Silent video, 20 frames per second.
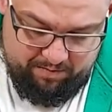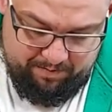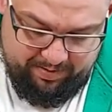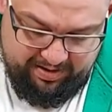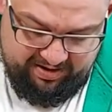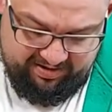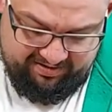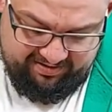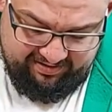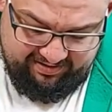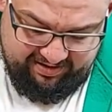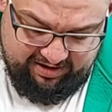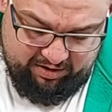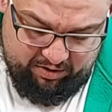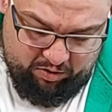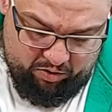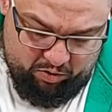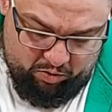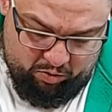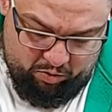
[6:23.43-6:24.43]

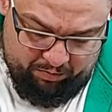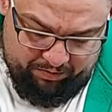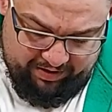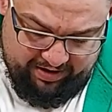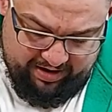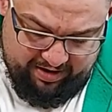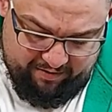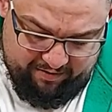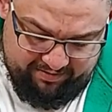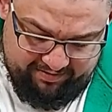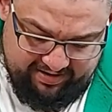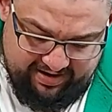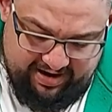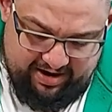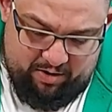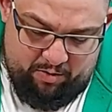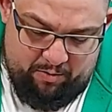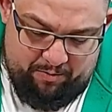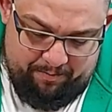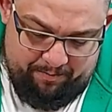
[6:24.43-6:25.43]
basically all the air is
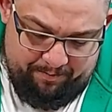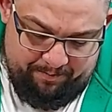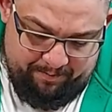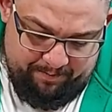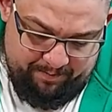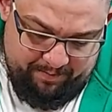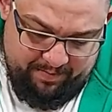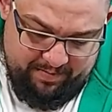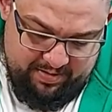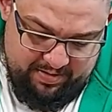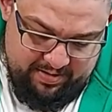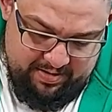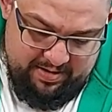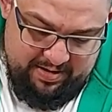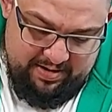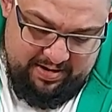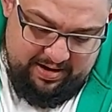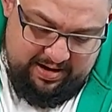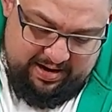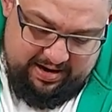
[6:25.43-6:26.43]
out
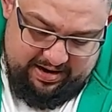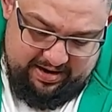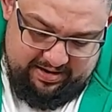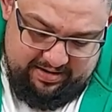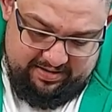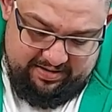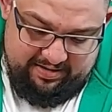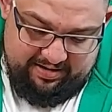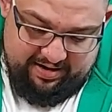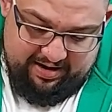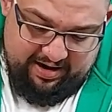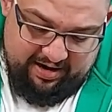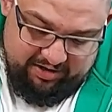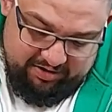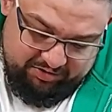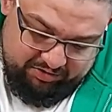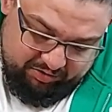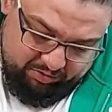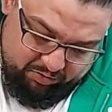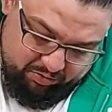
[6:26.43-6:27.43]
and
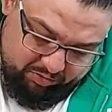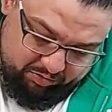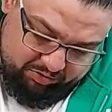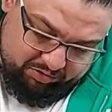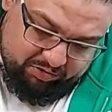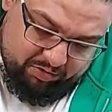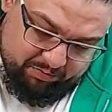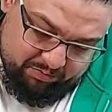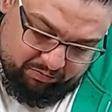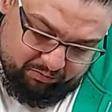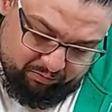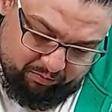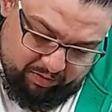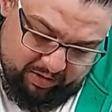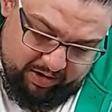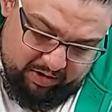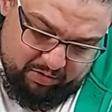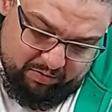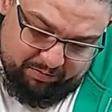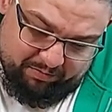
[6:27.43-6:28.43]
our sauce comes
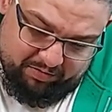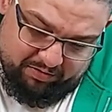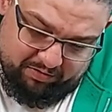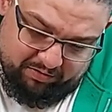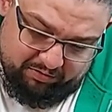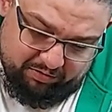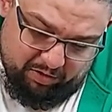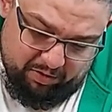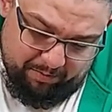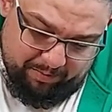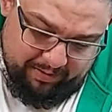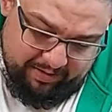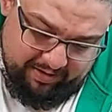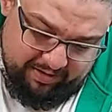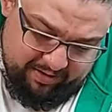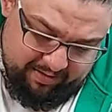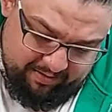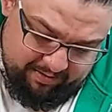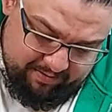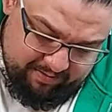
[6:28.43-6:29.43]
right up to the top
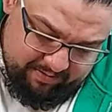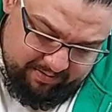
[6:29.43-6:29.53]
here,